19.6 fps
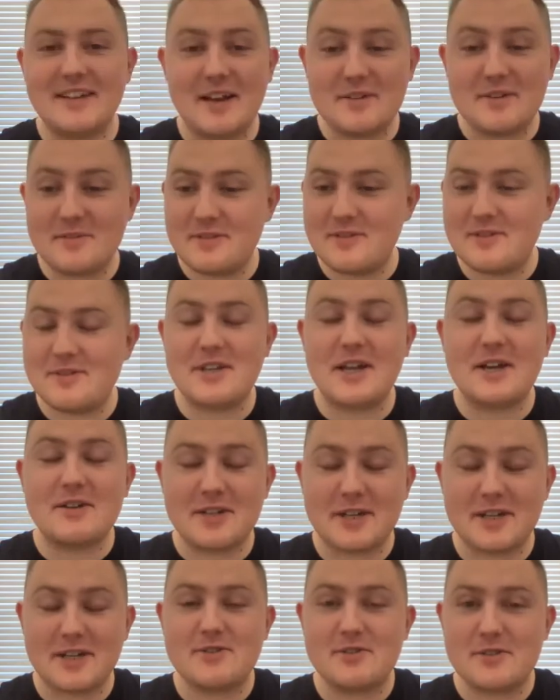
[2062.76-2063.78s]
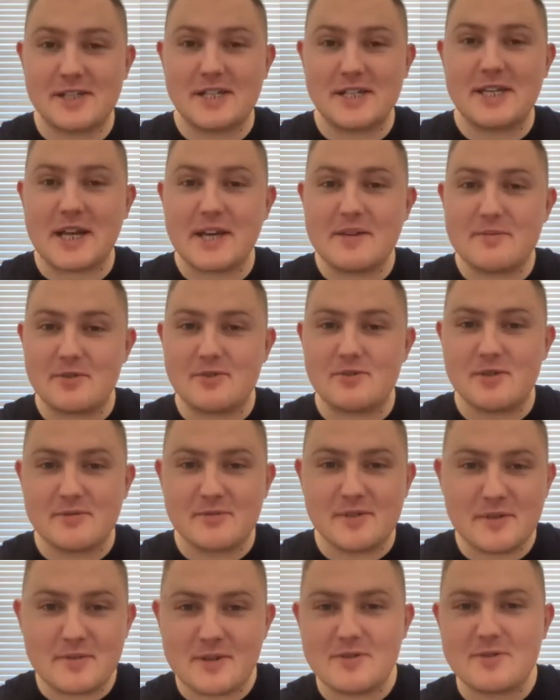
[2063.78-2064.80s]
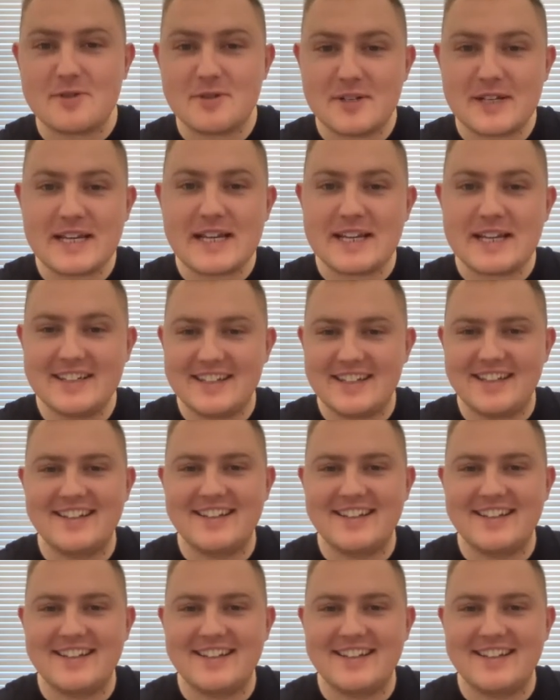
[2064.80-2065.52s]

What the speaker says: It sounds like a tricky game between Romeo and Juliet.